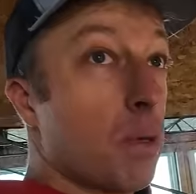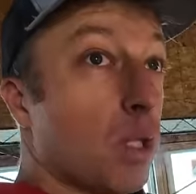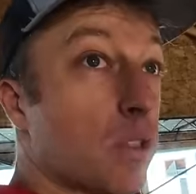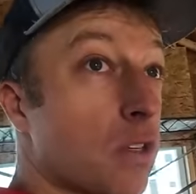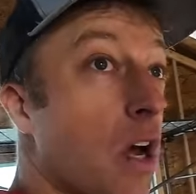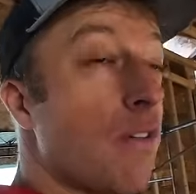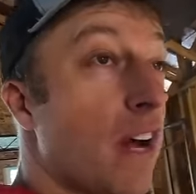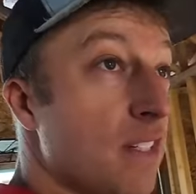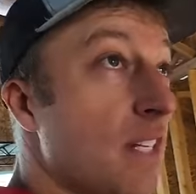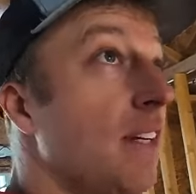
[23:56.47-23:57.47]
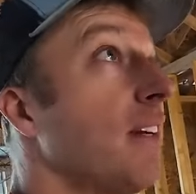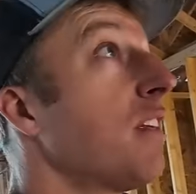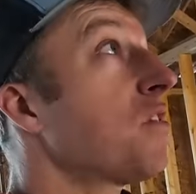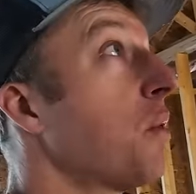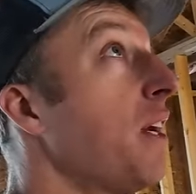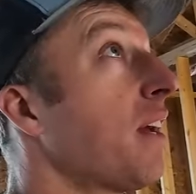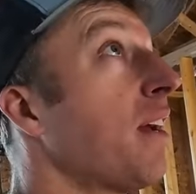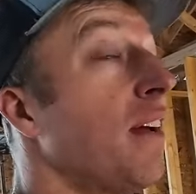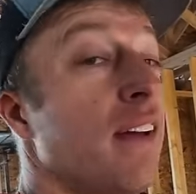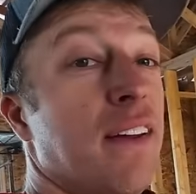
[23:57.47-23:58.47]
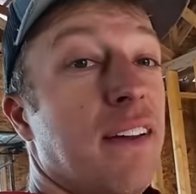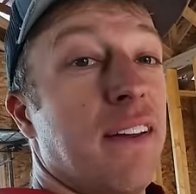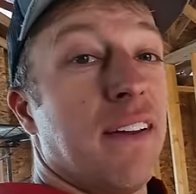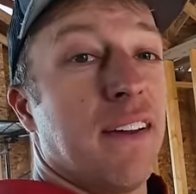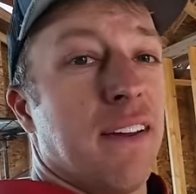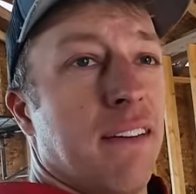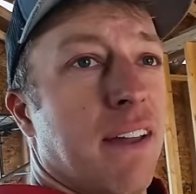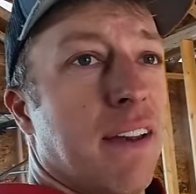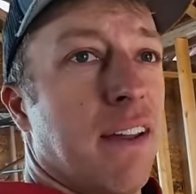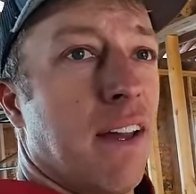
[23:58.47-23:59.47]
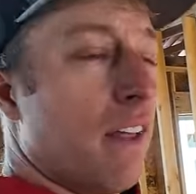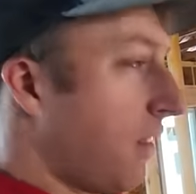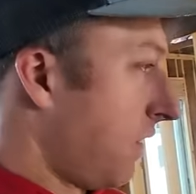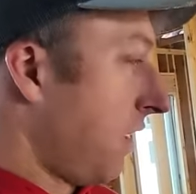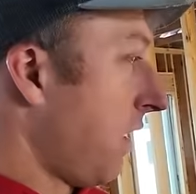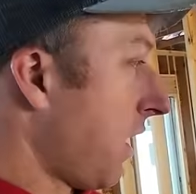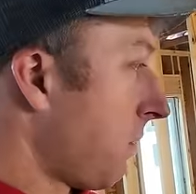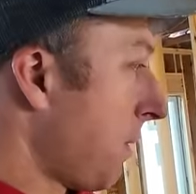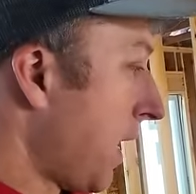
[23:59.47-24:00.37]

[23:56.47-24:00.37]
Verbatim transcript: builders are off hunting this week, and uh, they're not going to be